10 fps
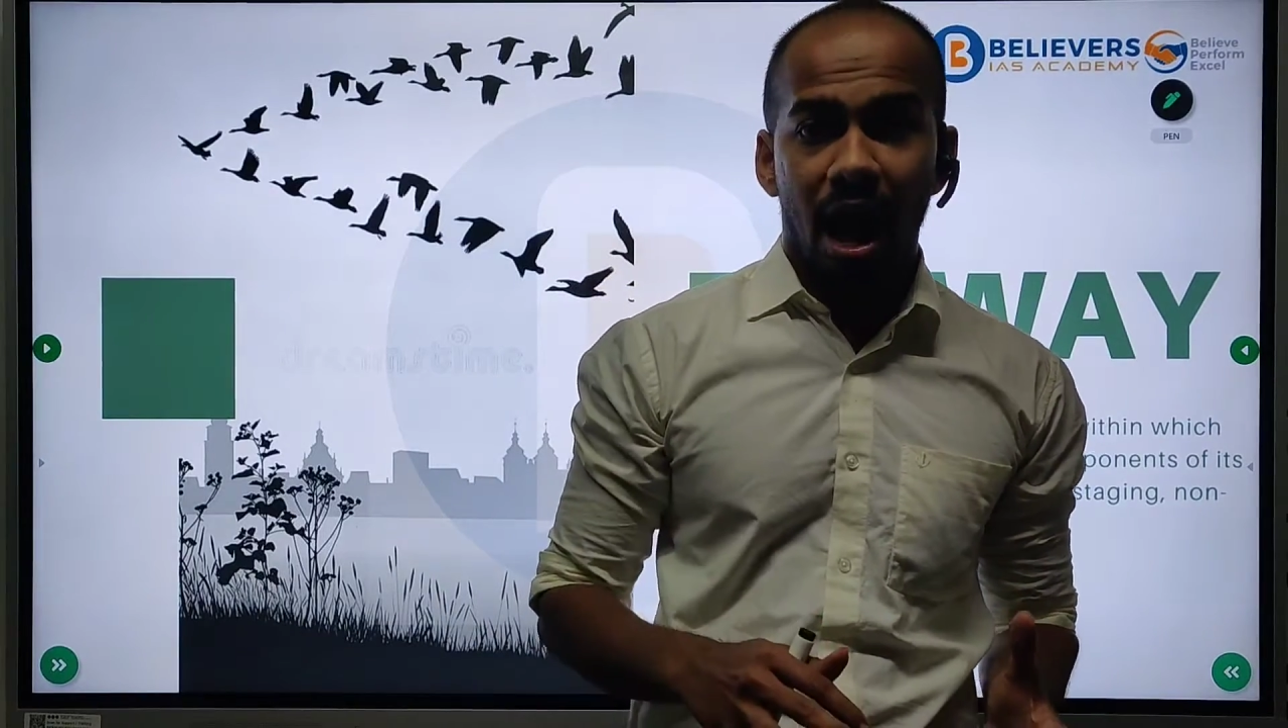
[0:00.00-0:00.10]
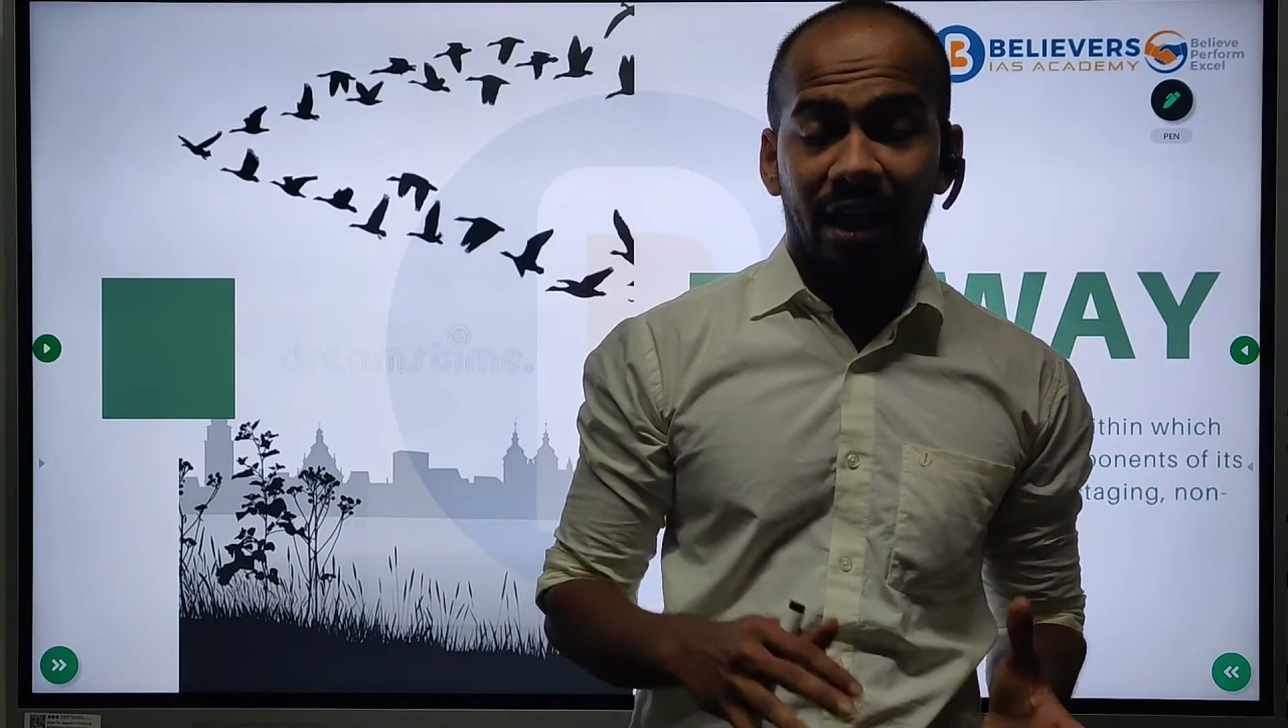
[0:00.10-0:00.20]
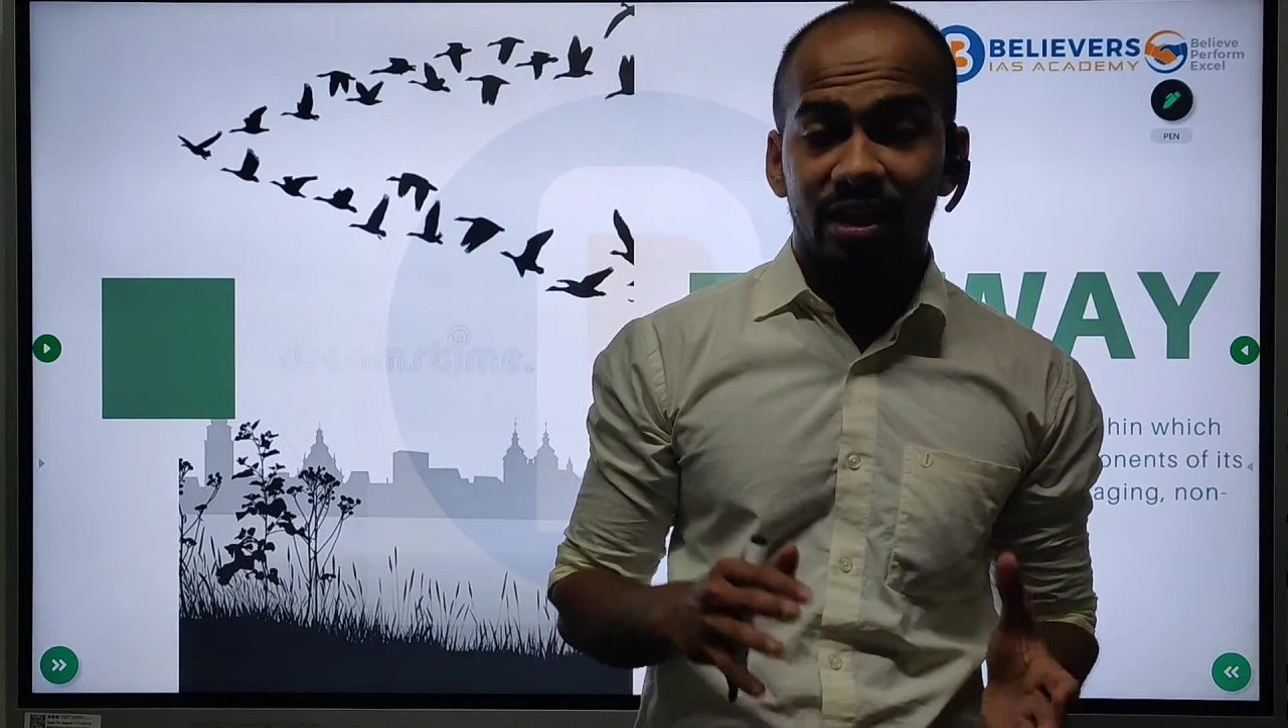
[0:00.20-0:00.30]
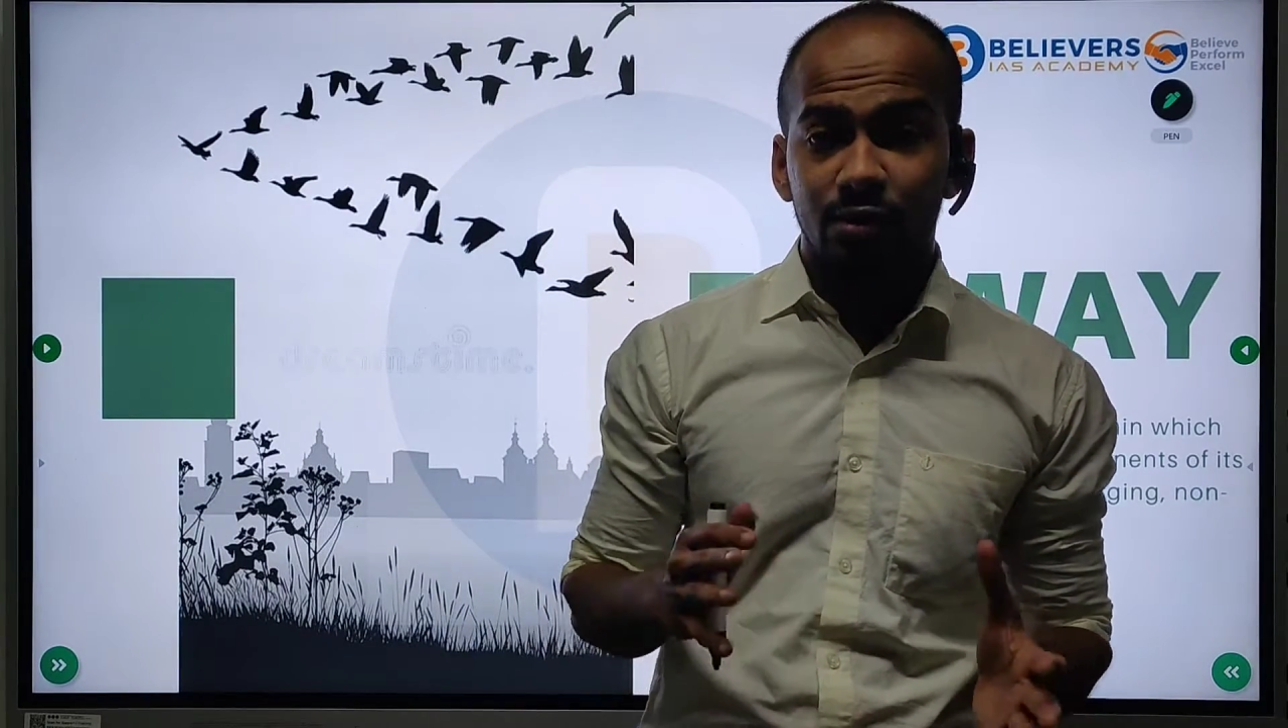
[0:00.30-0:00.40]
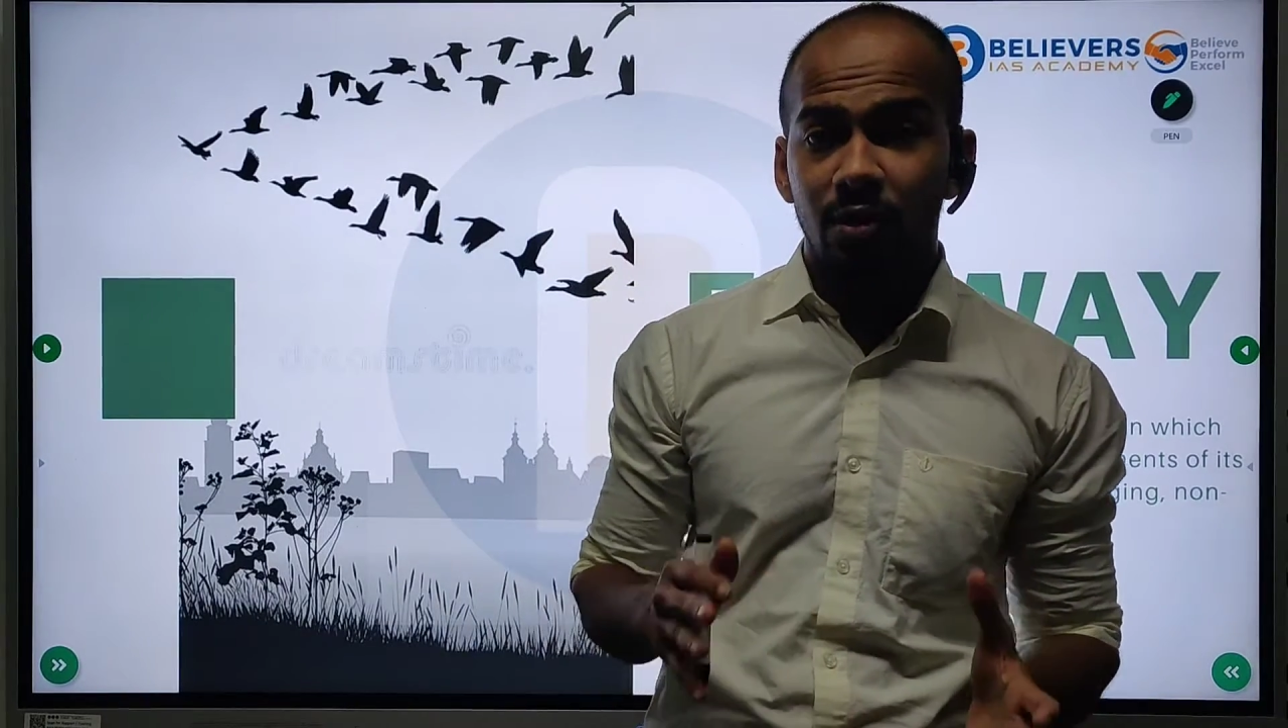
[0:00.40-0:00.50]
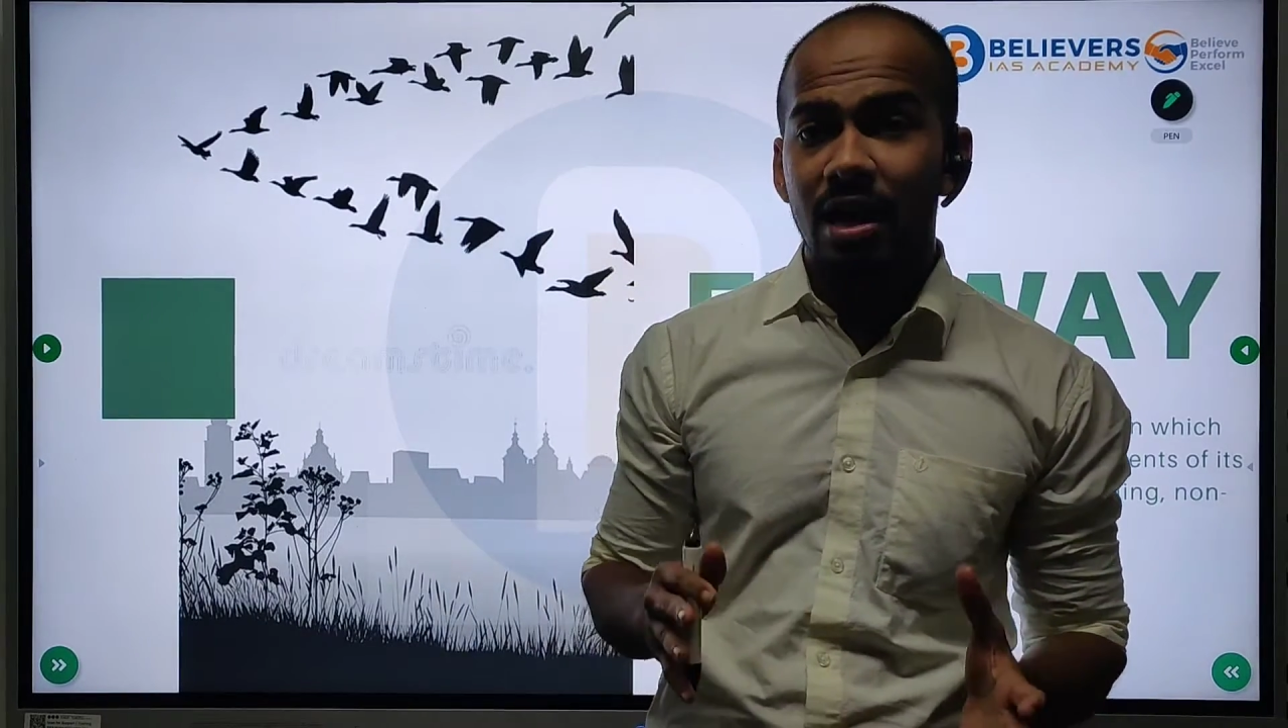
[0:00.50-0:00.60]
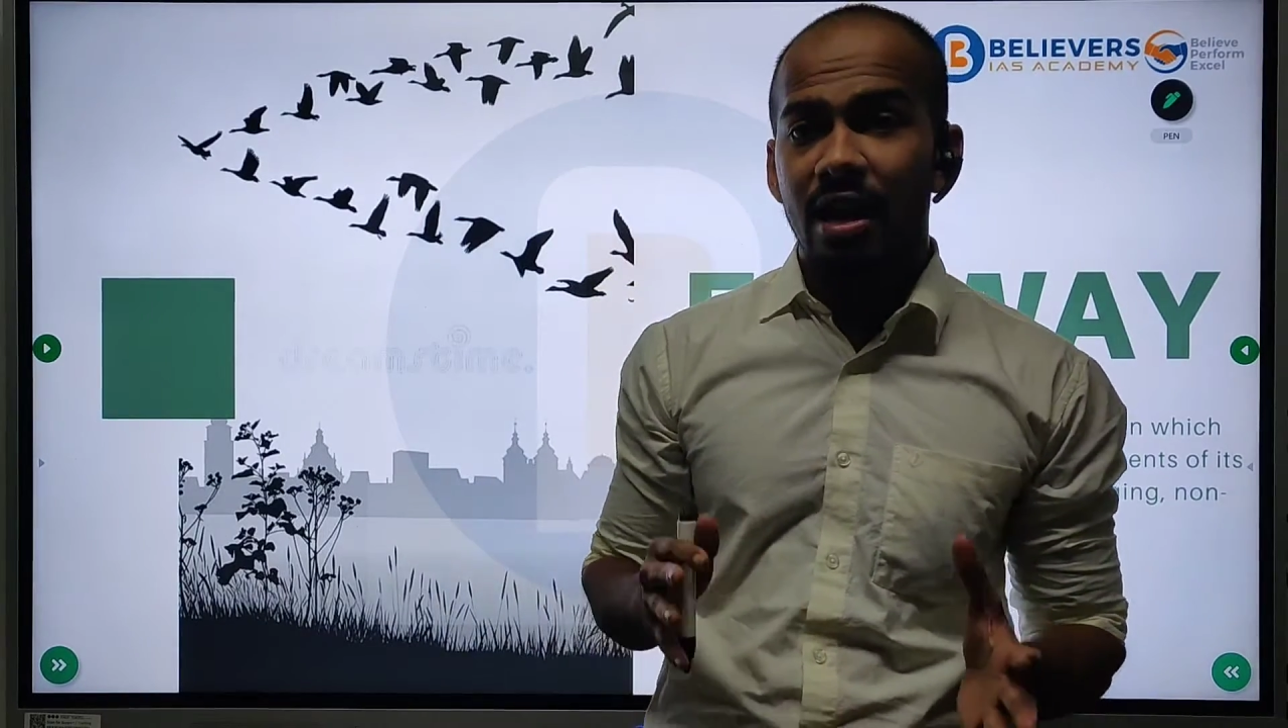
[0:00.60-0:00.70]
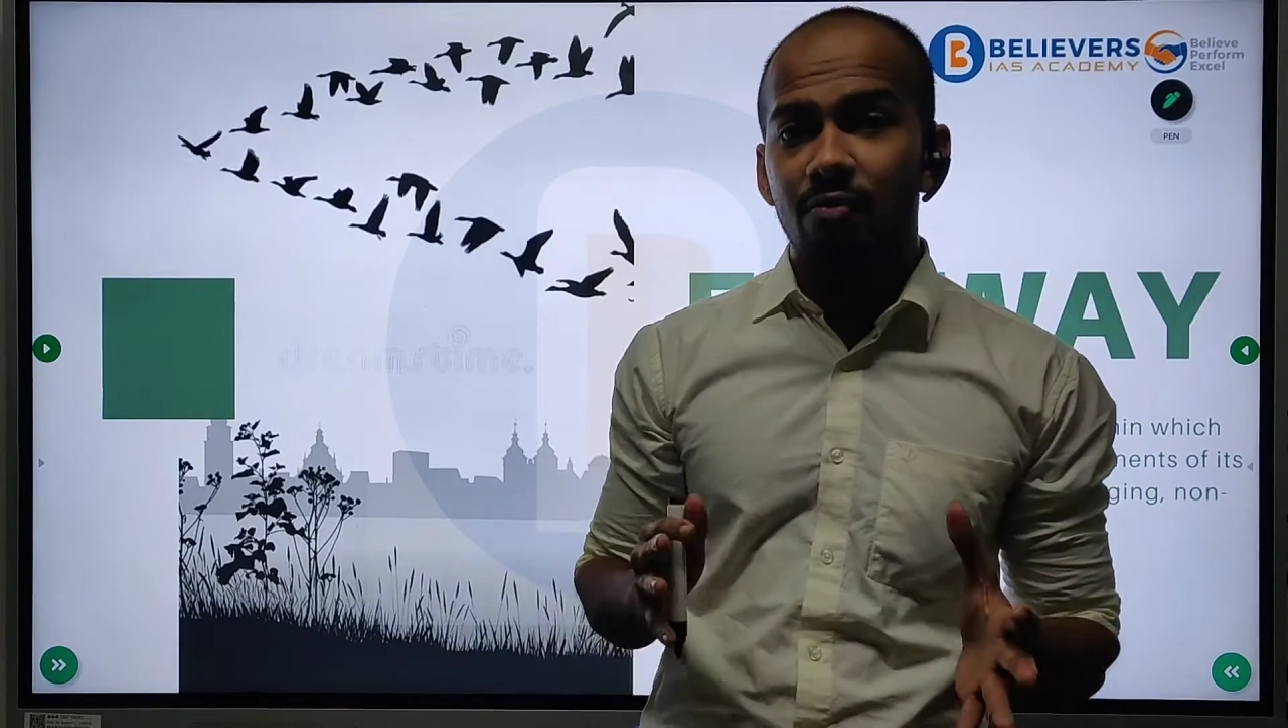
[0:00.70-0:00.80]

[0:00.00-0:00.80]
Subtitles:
and this will